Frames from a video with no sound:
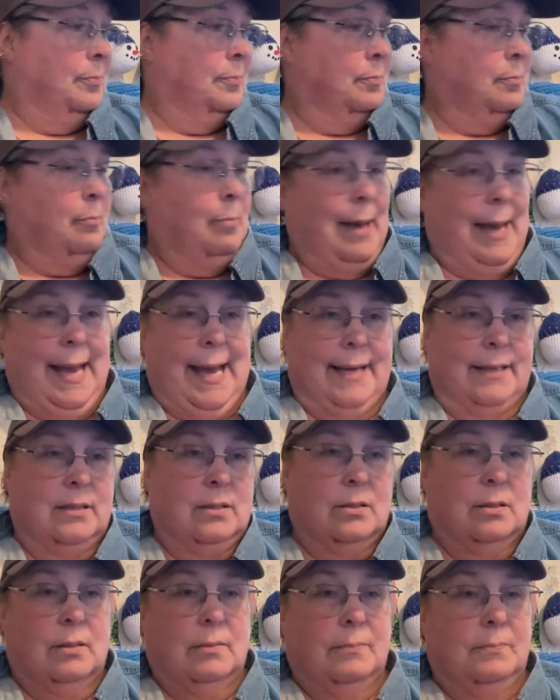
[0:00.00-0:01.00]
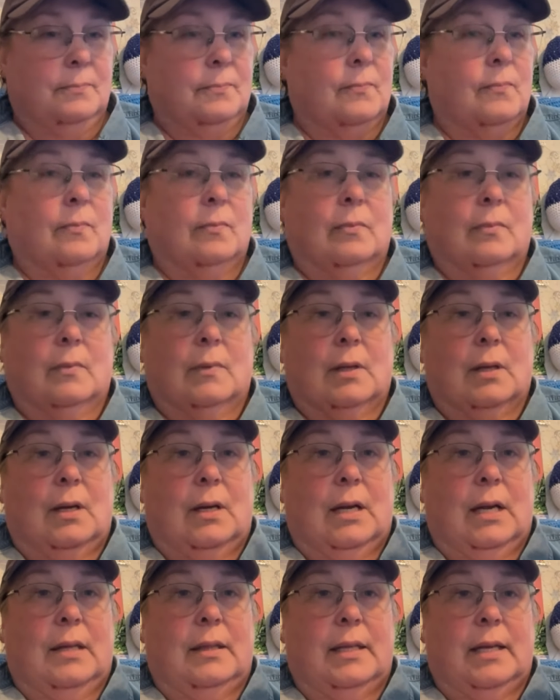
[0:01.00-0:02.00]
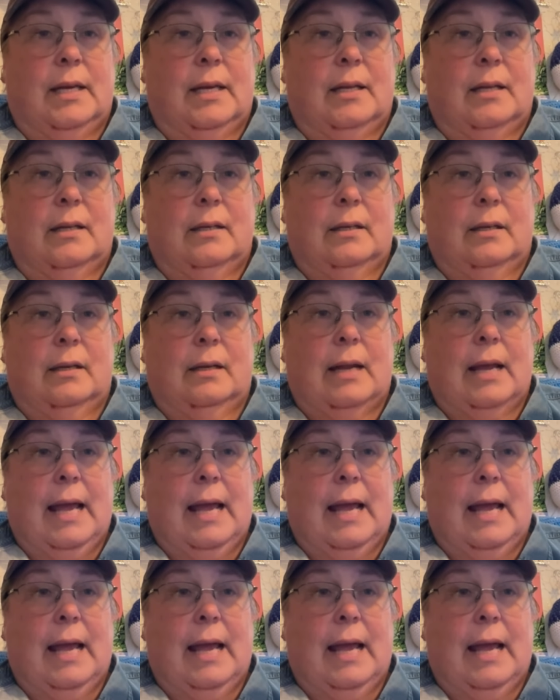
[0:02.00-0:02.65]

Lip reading: bags, and then